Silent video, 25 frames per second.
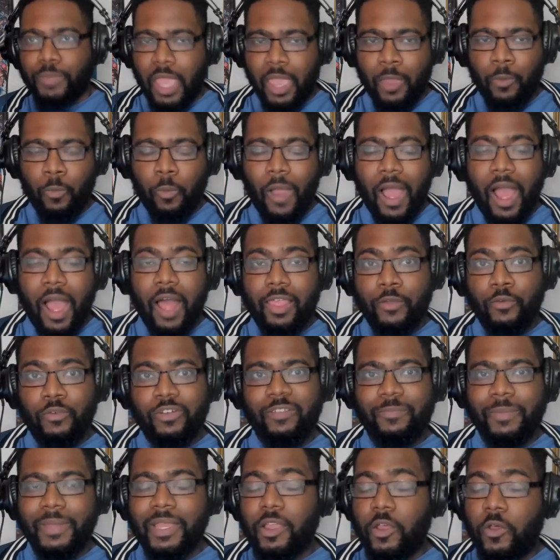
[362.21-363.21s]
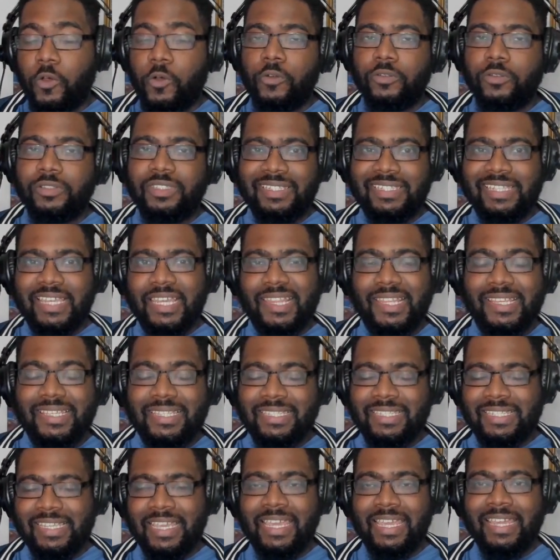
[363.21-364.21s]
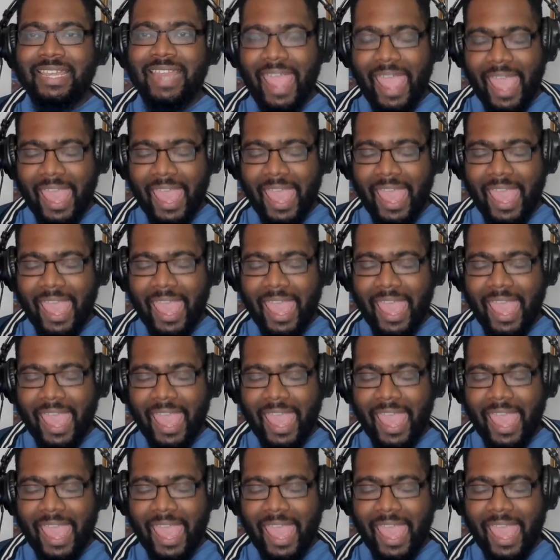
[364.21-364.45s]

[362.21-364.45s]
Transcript: And while it would have been cool to see this scene